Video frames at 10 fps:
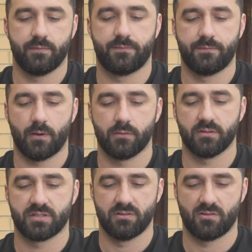
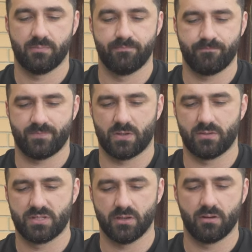focus knob, I
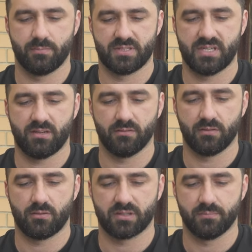don't
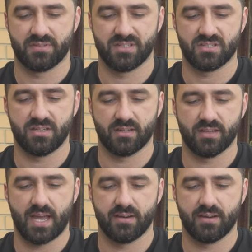particularly like the positioning of that.